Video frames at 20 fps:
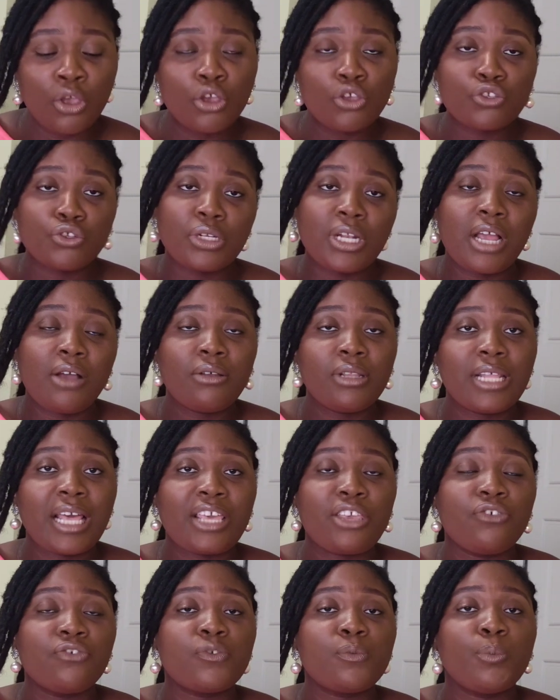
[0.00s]
So now
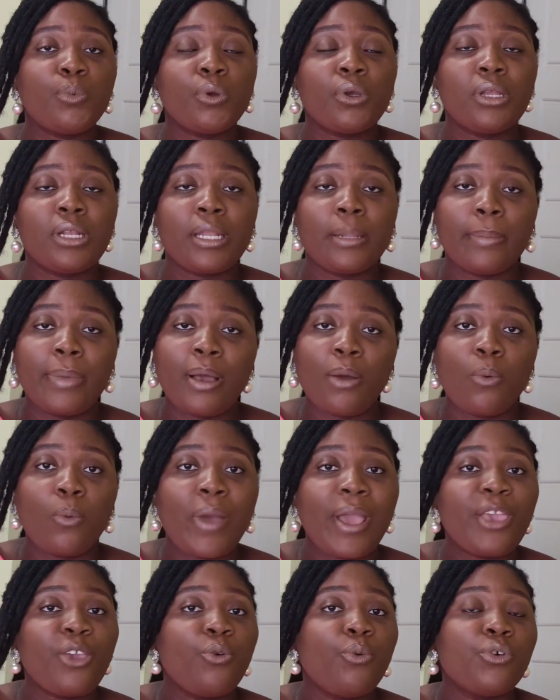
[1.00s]
that you've spoken about
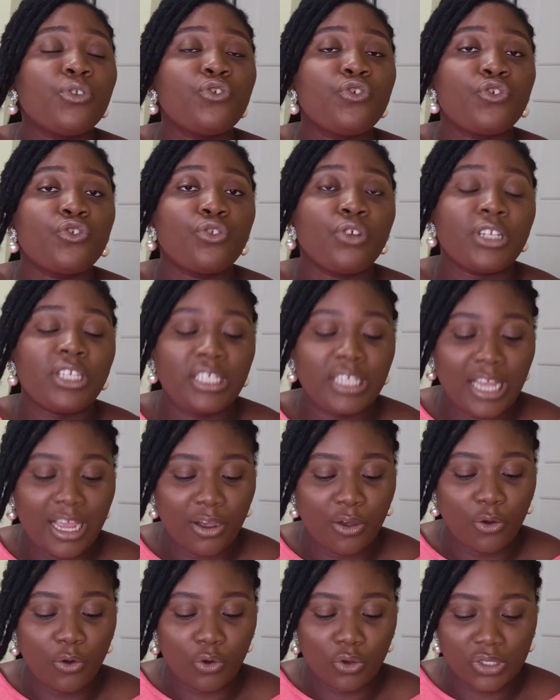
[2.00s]
why you want to study
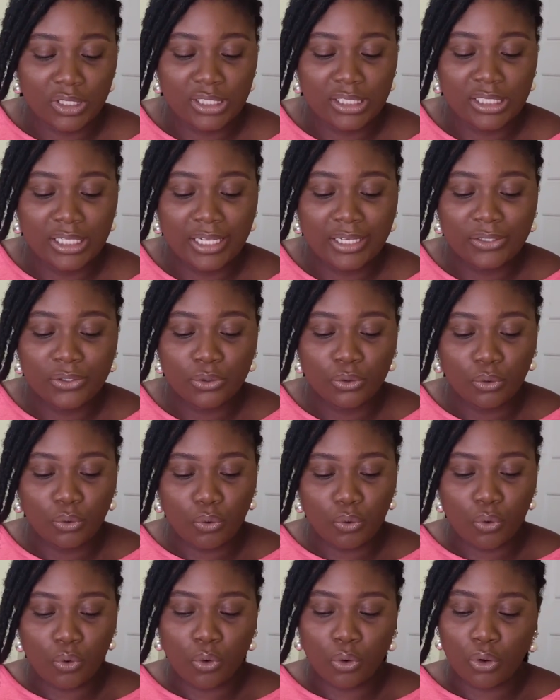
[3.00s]
that course, let's
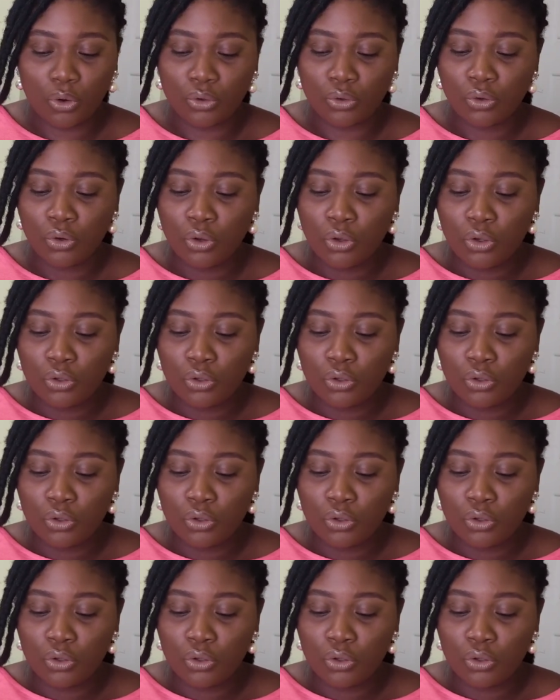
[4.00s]
go on